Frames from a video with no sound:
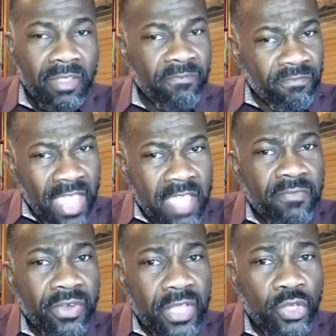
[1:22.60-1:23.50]

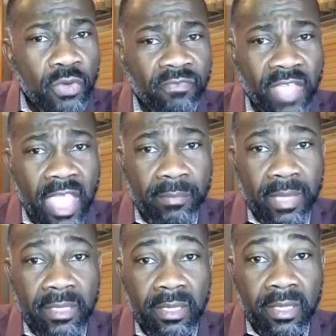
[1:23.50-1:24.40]
Favor in your
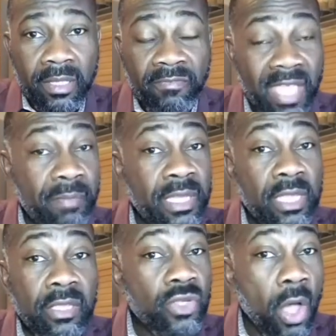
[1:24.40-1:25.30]
famine. Famine
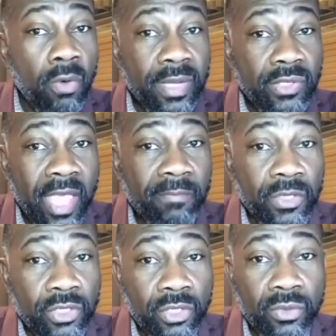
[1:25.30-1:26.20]
doesn't always have
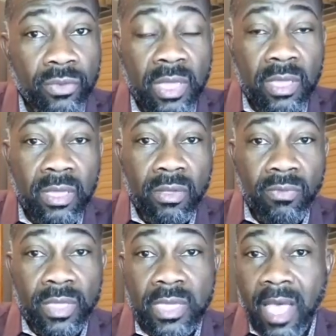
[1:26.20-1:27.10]
to do
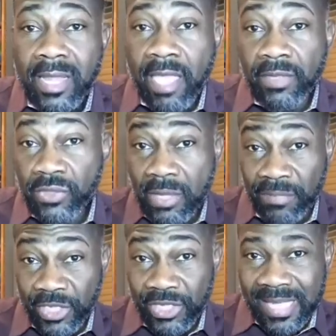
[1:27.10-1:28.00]
with not having
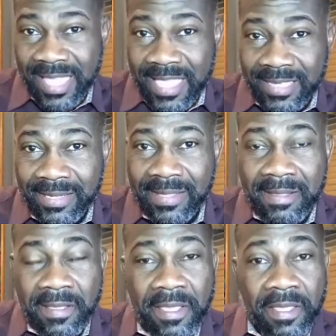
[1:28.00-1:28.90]
something to eat,
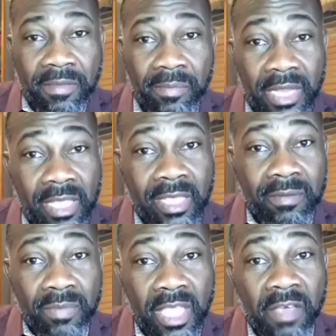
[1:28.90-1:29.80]
but it
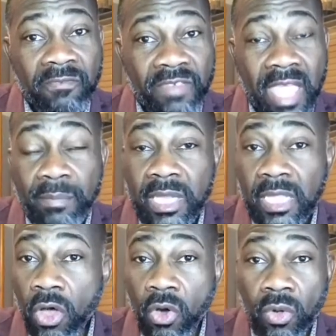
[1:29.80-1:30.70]
can be a famine
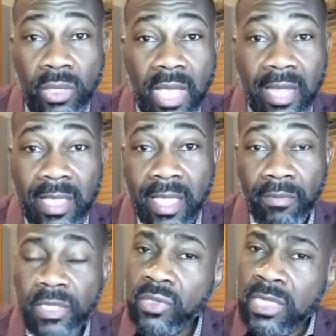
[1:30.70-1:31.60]
in a whole lot of
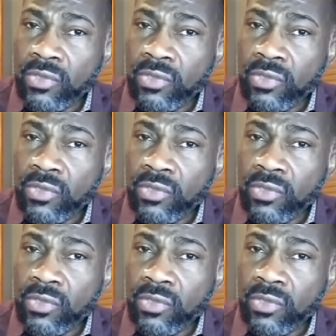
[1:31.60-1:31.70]
areas.